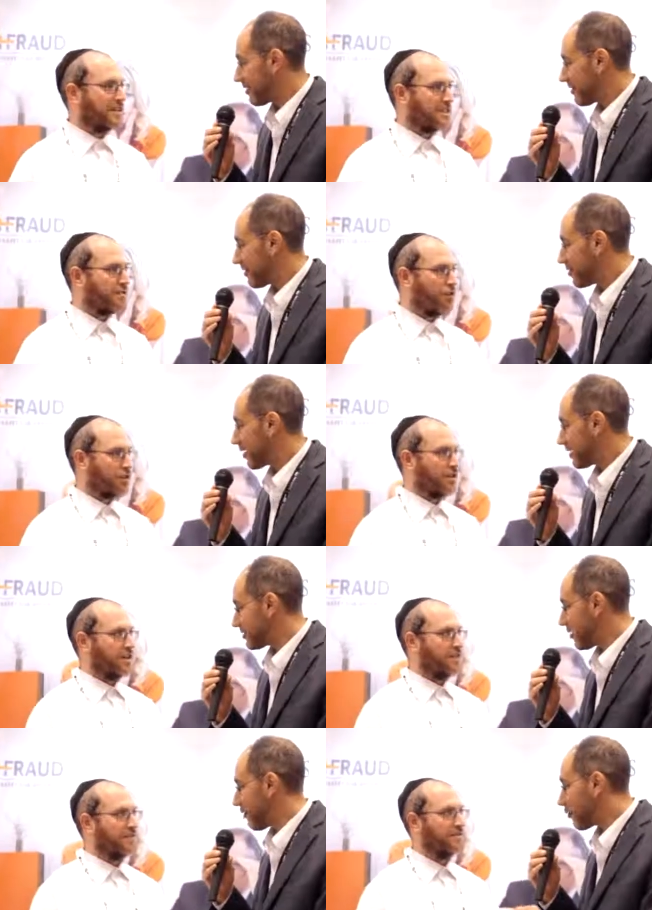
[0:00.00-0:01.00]
Speaker 1: you guys,
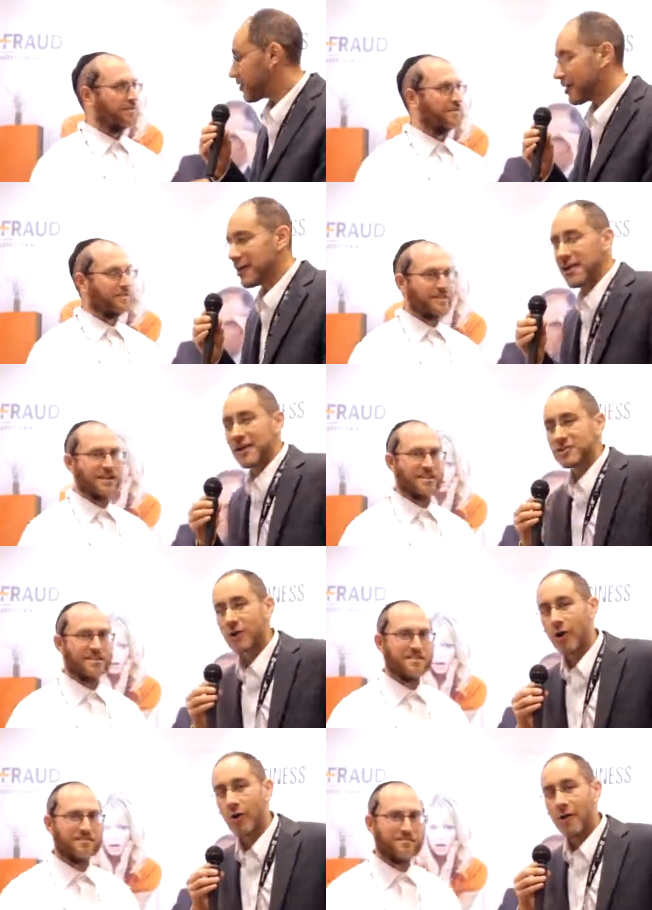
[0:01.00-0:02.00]
oh, fourth year. Yeah.
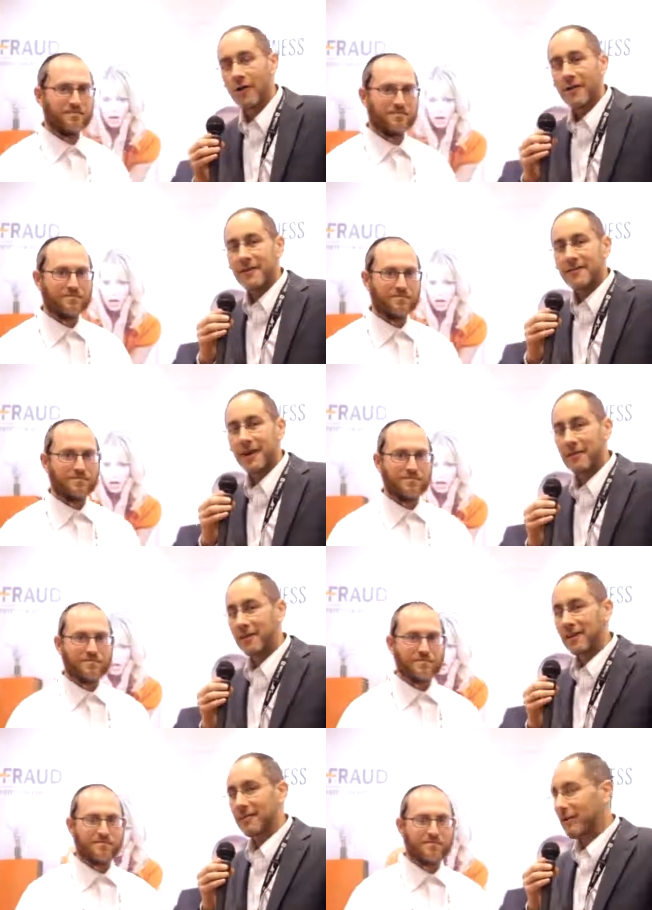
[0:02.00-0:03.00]
So tell me a
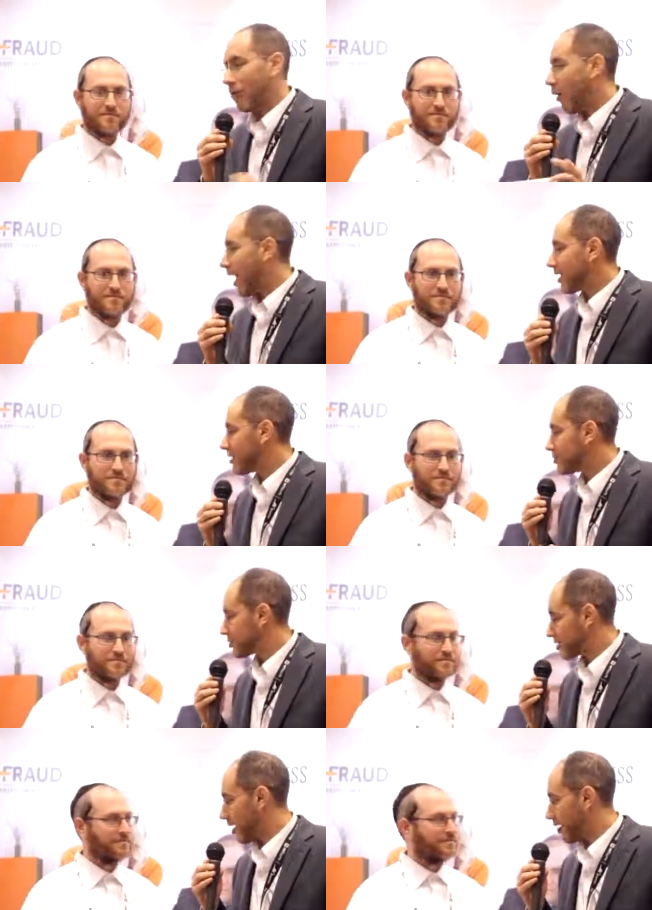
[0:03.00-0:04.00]
little bit about why did you
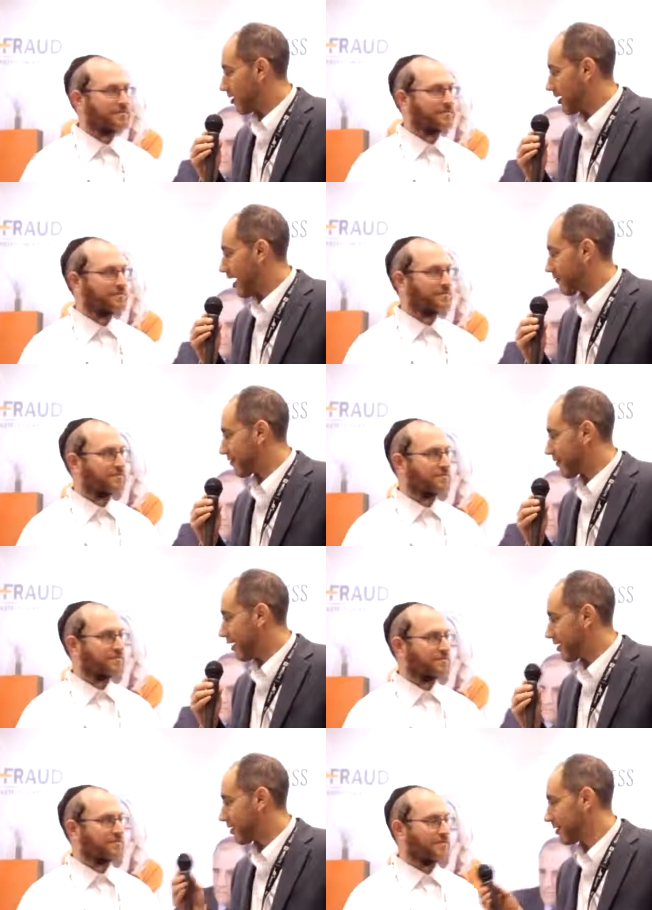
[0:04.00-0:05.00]
start Eye for
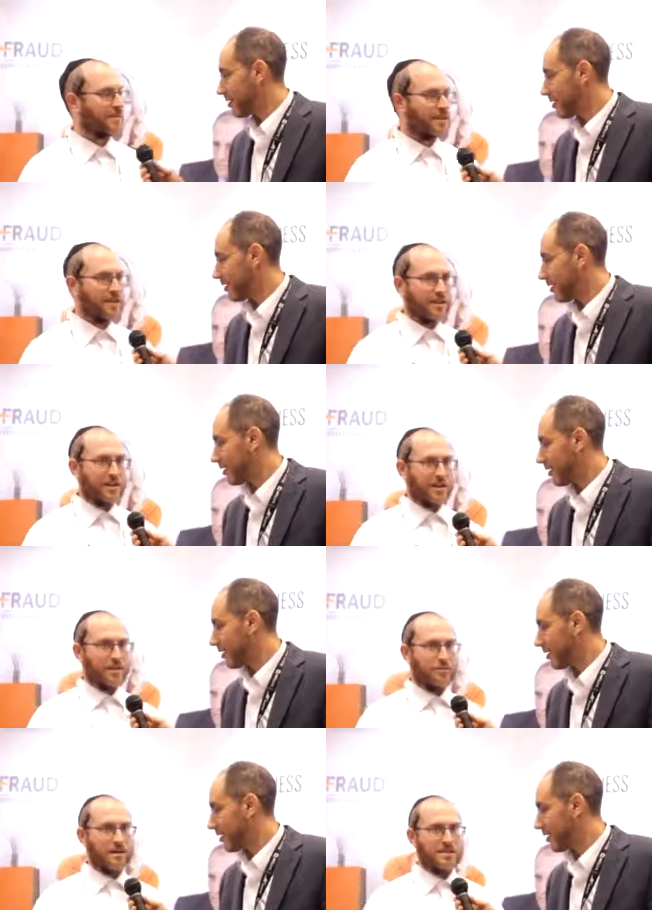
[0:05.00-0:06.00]
Fraud?
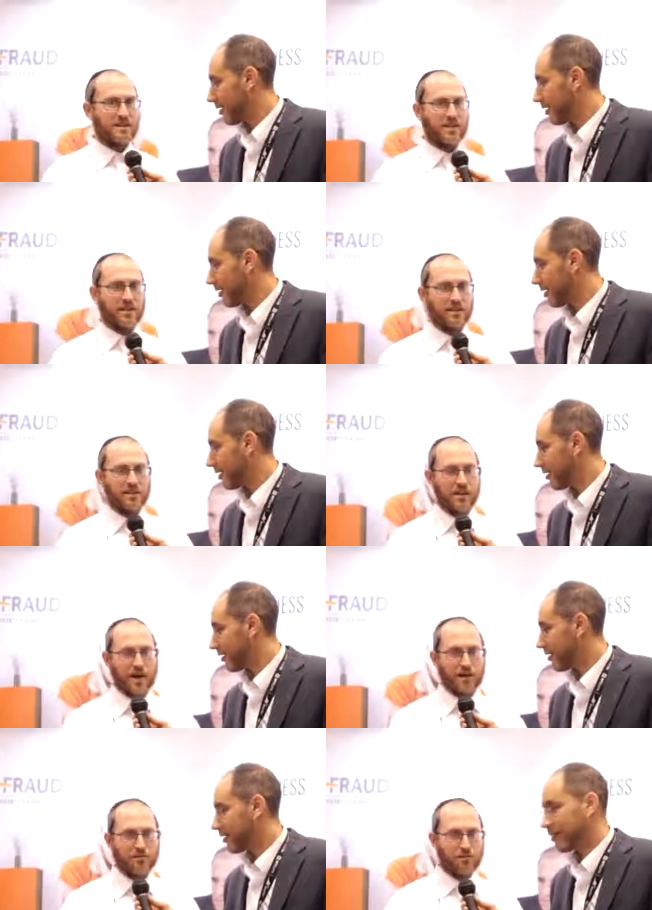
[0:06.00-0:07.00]
Speaker 2: Uh, basically, uh,
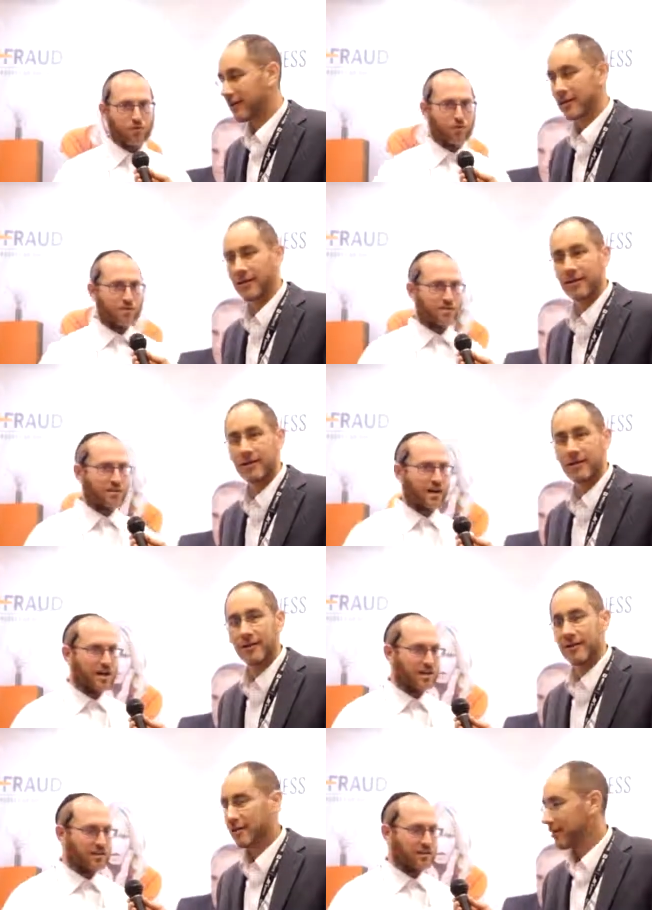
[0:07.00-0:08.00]
Eye for Fraud
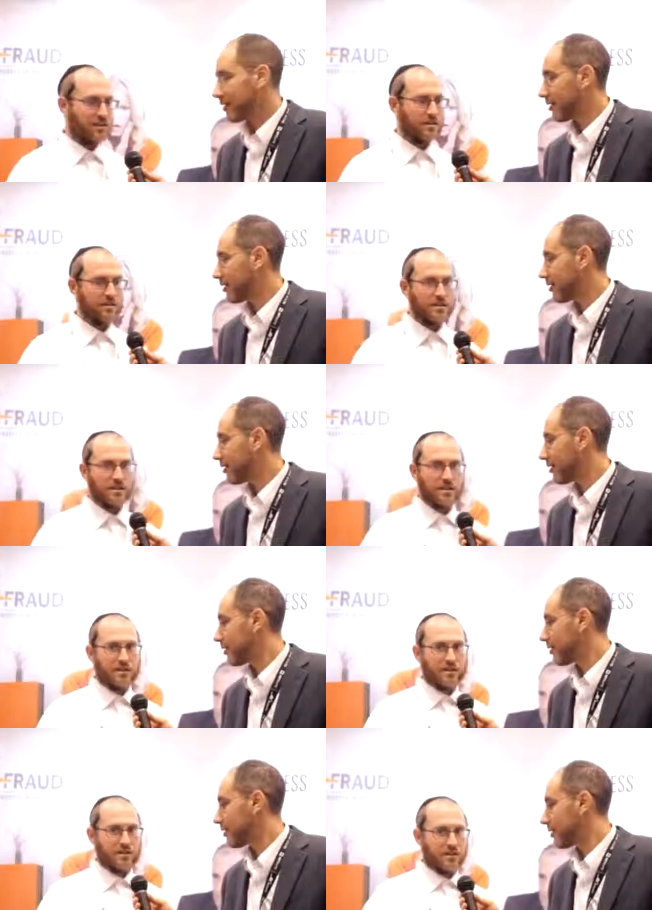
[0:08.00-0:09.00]
started uh,
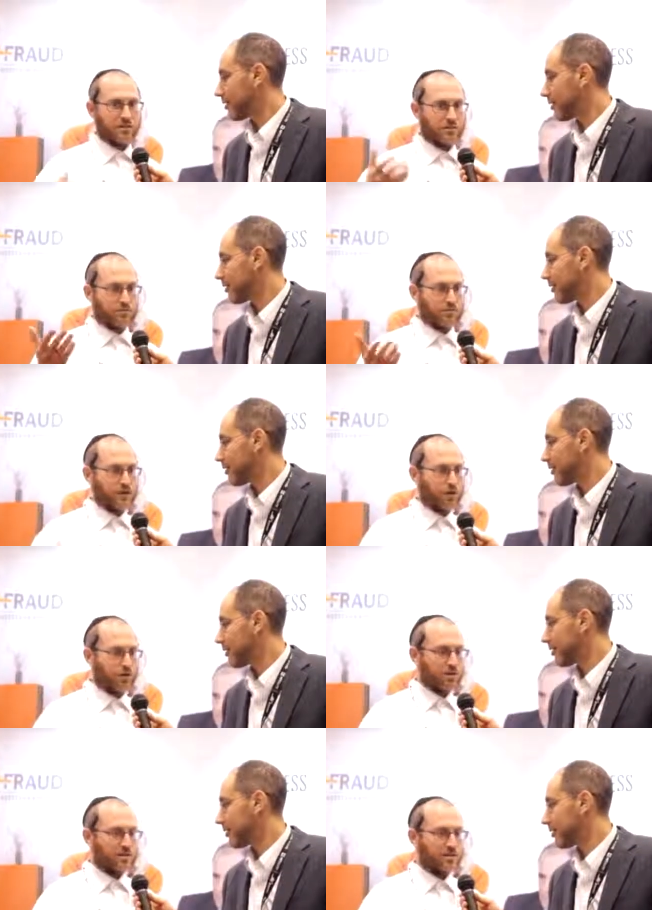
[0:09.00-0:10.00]

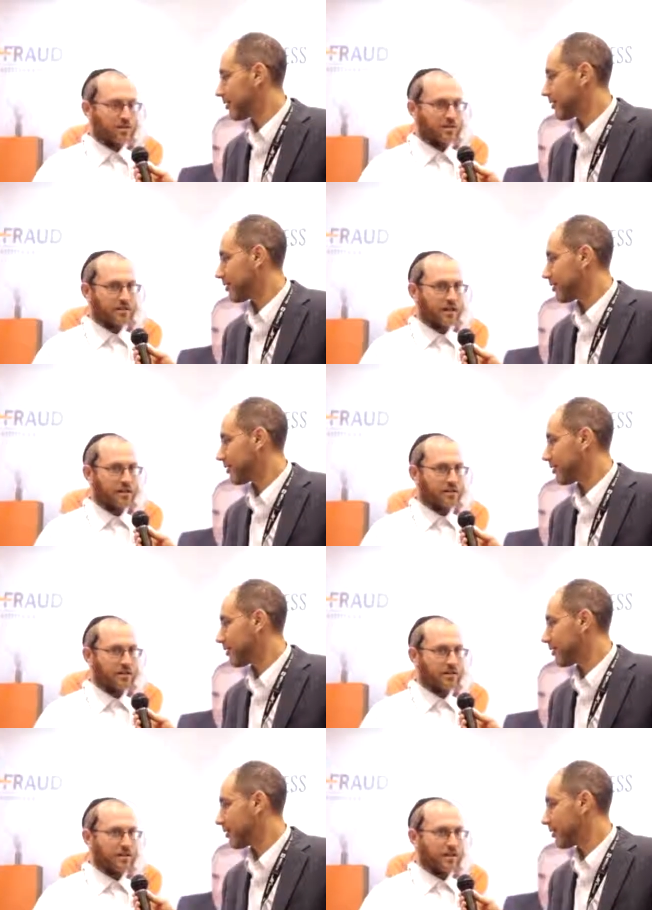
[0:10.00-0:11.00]
because uh,
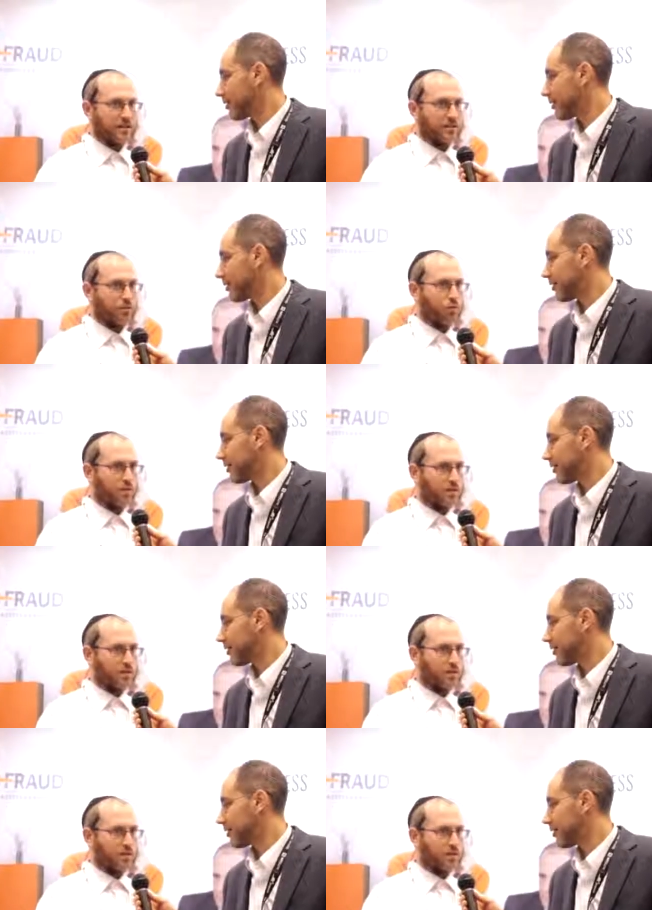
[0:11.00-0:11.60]
there with